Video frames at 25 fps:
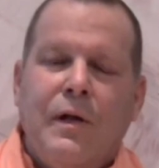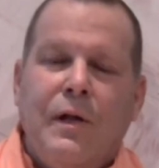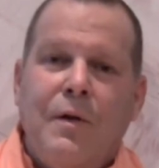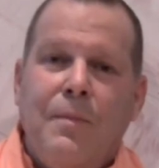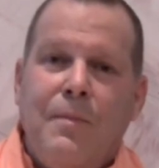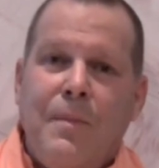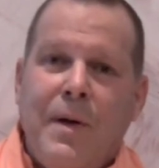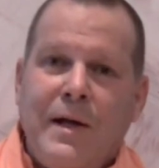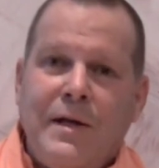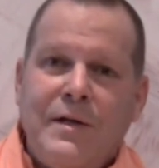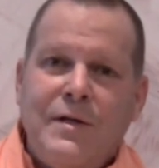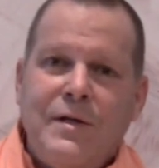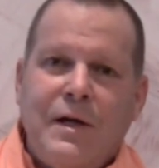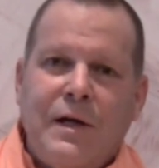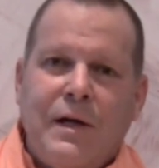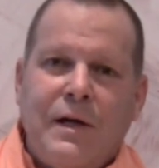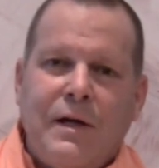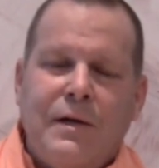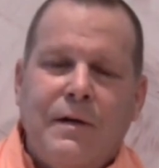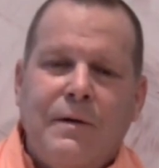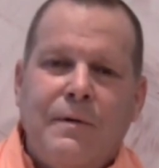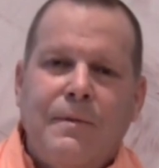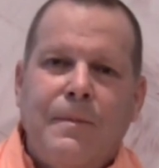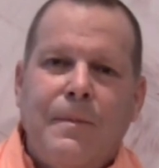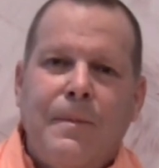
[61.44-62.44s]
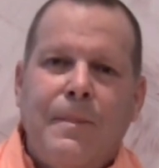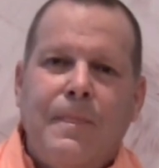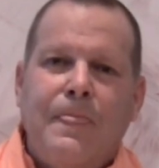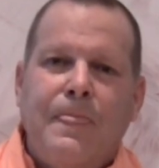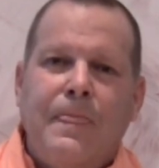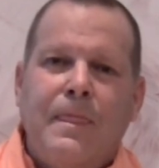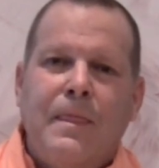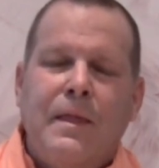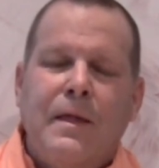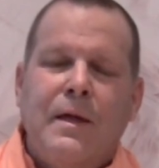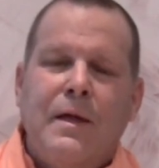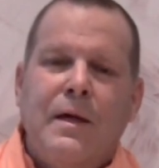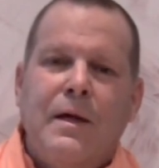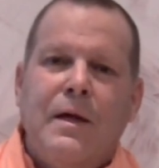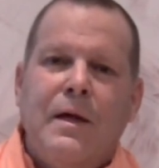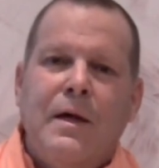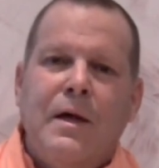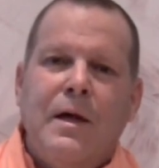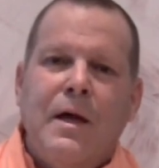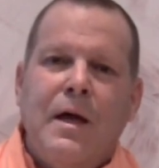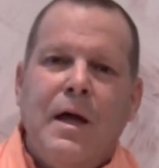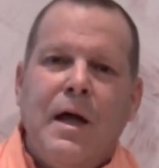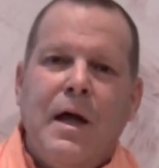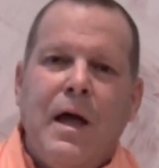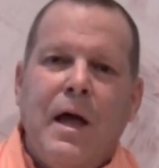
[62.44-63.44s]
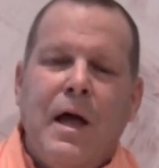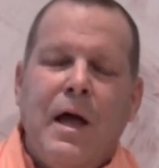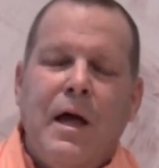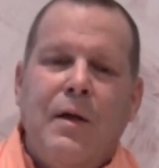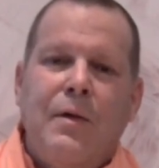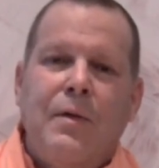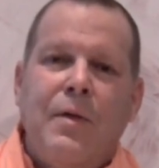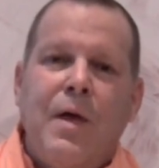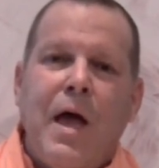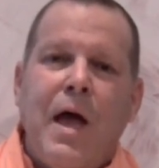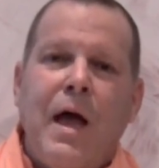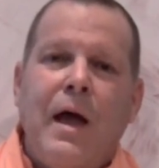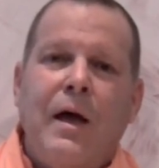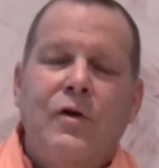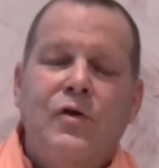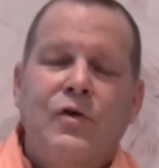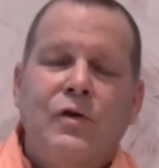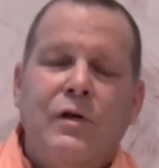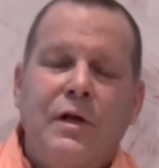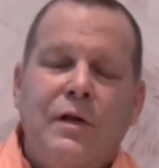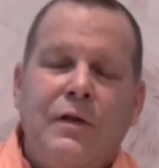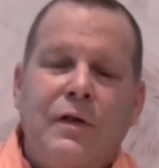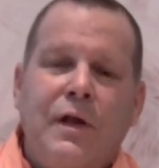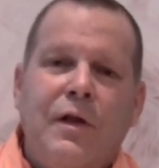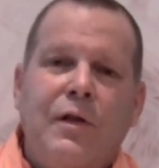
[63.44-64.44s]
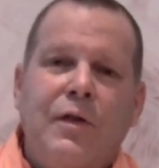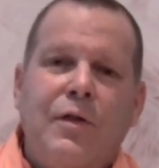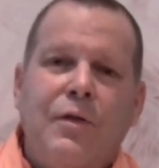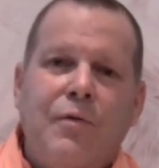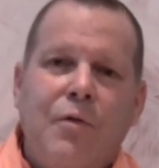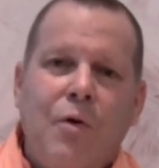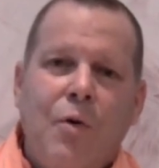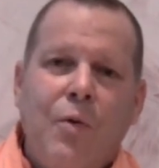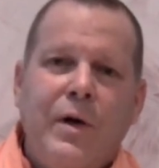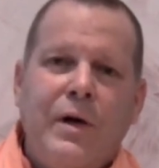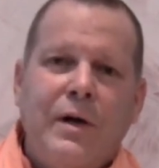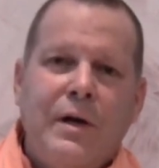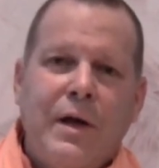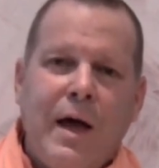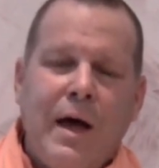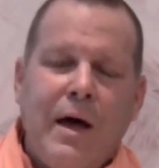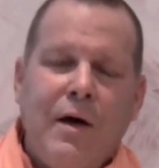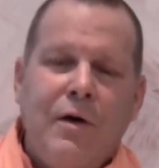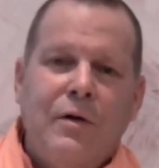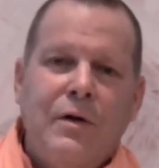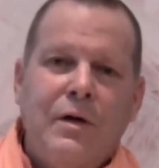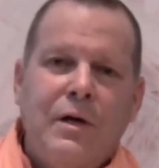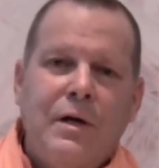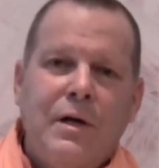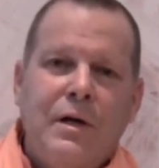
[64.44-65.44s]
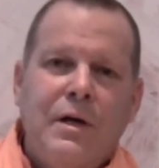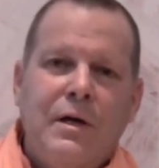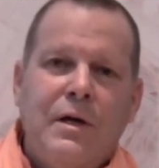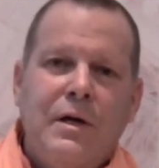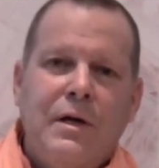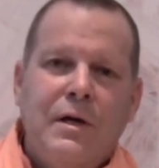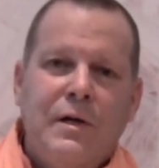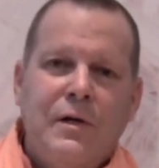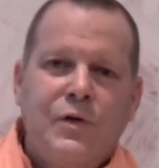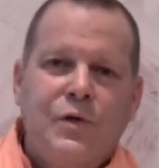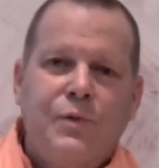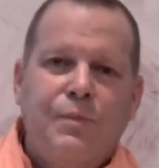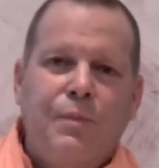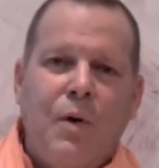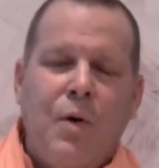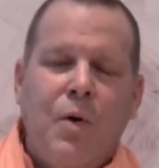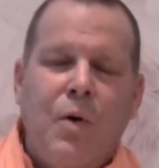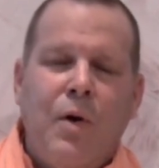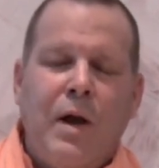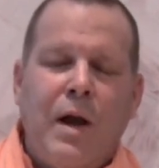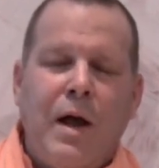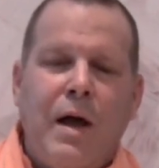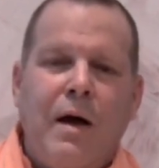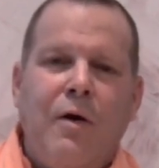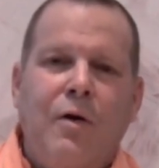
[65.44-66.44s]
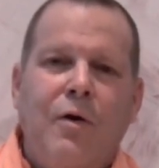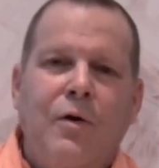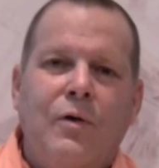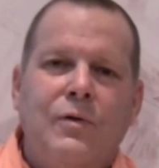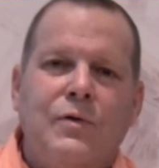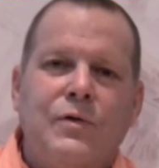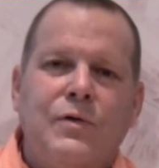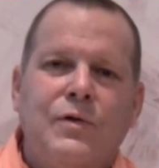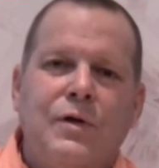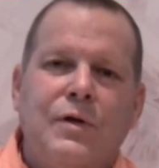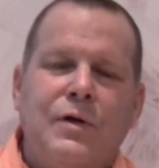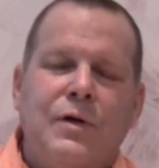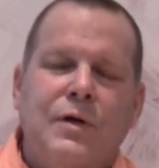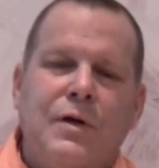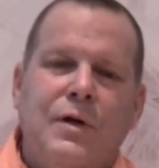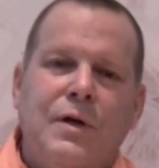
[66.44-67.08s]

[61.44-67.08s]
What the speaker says: lamenting and actually then throwing down his bow and arrows